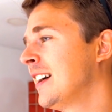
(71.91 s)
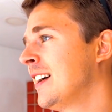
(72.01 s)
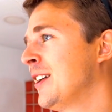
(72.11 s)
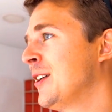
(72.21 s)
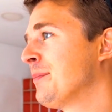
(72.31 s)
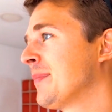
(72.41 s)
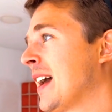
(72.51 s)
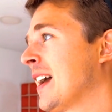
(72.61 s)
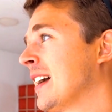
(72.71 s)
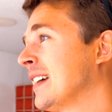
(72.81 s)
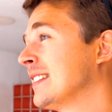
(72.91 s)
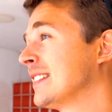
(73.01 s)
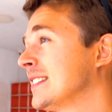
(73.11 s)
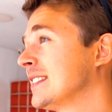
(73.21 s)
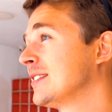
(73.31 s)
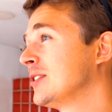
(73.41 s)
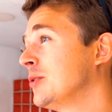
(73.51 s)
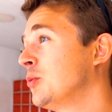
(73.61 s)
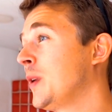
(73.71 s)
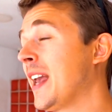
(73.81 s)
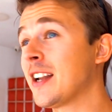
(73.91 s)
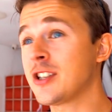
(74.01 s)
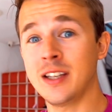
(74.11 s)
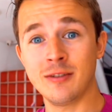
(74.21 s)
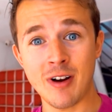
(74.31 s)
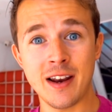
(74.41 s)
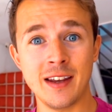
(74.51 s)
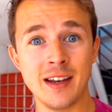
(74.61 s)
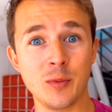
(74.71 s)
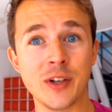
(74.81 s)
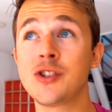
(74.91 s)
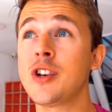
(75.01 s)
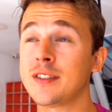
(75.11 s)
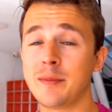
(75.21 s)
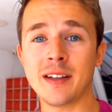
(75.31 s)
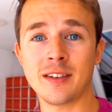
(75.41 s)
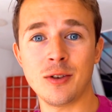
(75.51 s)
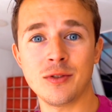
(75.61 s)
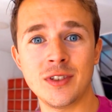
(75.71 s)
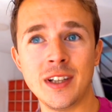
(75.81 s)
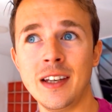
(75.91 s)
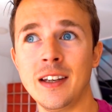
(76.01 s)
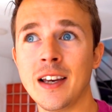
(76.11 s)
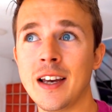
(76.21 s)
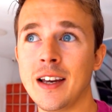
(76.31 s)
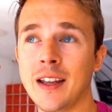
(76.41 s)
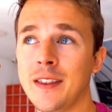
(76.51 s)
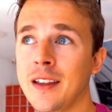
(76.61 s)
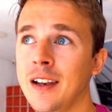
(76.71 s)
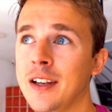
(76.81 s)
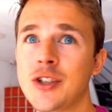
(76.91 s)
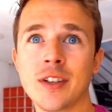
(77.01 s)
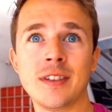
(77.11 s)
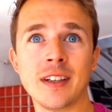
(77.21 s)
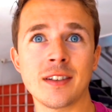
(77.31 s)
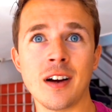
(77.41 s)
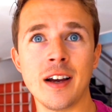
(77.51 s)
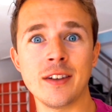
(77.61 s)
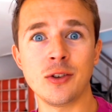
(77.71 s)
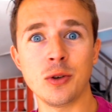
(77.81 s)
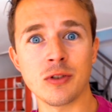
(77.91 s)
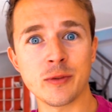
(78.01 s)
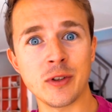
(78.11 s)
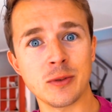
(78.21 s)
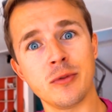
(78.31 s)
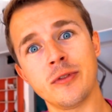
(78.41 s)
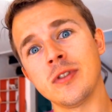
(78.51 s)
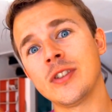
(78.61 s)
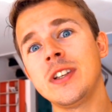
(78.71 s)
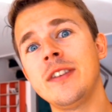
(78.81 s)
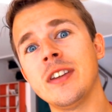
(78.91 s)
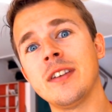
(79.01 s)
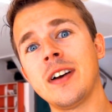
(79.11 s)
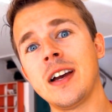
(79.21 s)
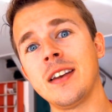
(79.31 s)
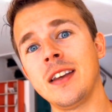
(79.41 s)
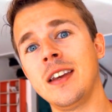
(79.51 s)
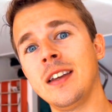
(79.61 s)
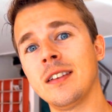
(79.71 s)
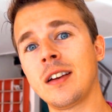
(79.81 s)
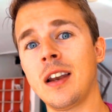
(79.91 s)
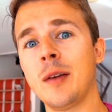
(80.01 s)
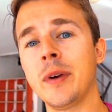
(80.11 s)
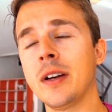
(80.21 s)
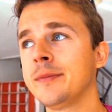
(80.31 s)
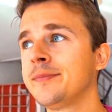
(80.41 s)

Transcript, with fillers: Um, and we actually, right here, we're just about to go see the logistics guys who are responsible for receiving the van in Colombia.